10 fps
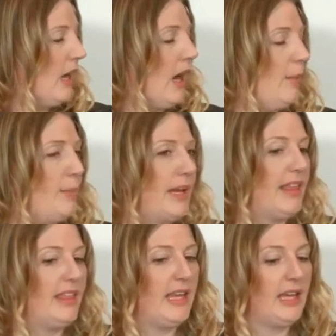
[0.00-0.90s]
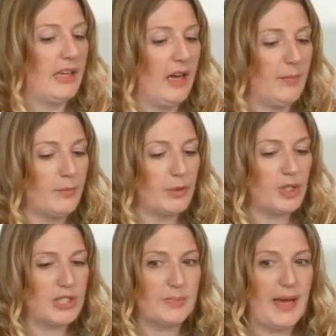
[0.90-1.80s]
Um, but I think um, we're
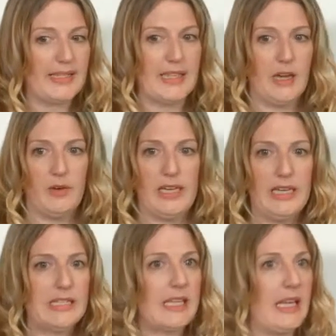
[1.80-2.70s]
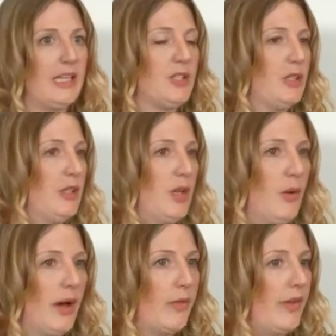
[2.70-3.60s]
just past it now, and it is getting to you know
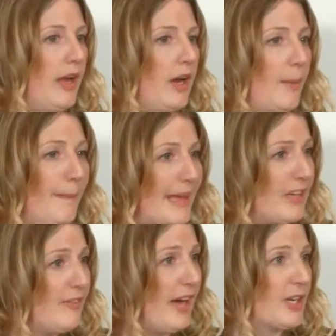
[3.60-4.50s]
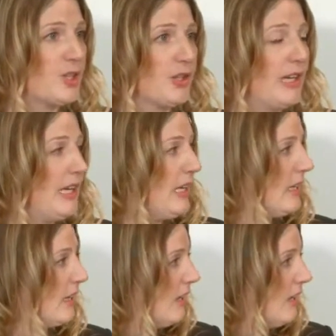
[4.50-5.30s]
healthcare, manufacturing